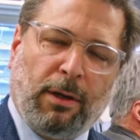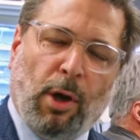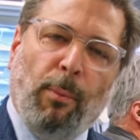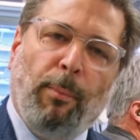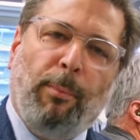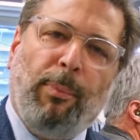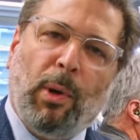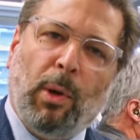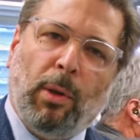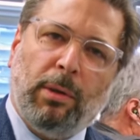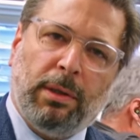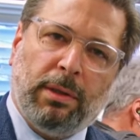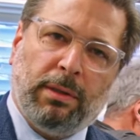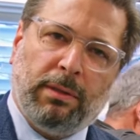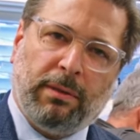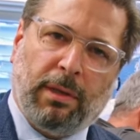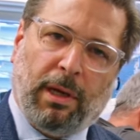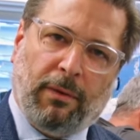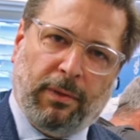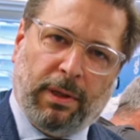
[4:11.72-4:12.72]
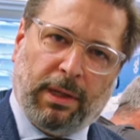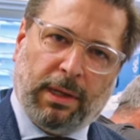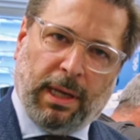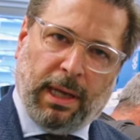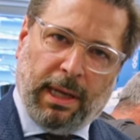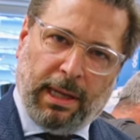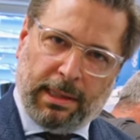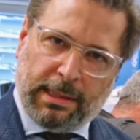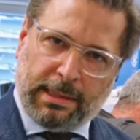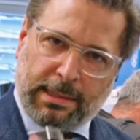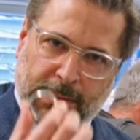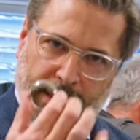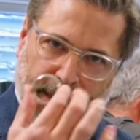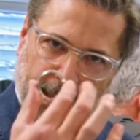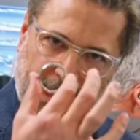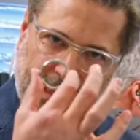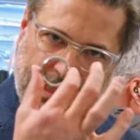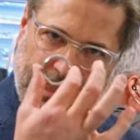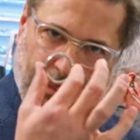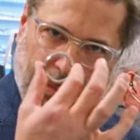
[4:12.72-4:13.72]
component of the case
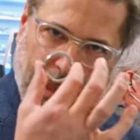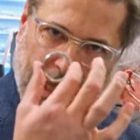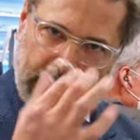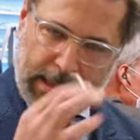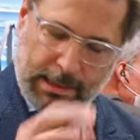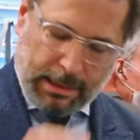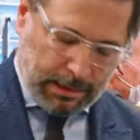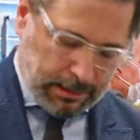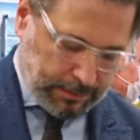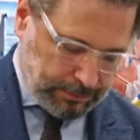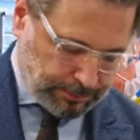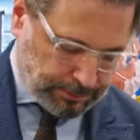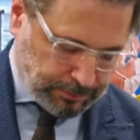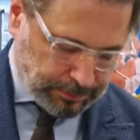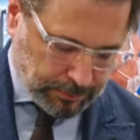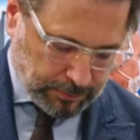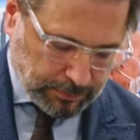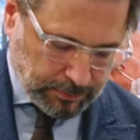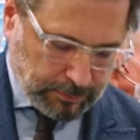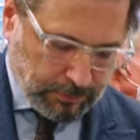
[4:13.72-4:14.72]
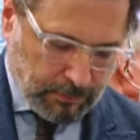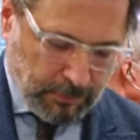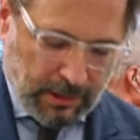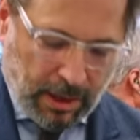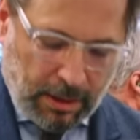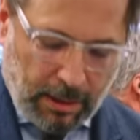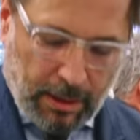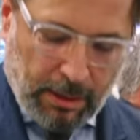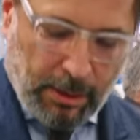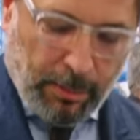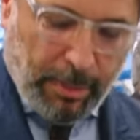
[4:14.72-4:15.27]
is the bezel. The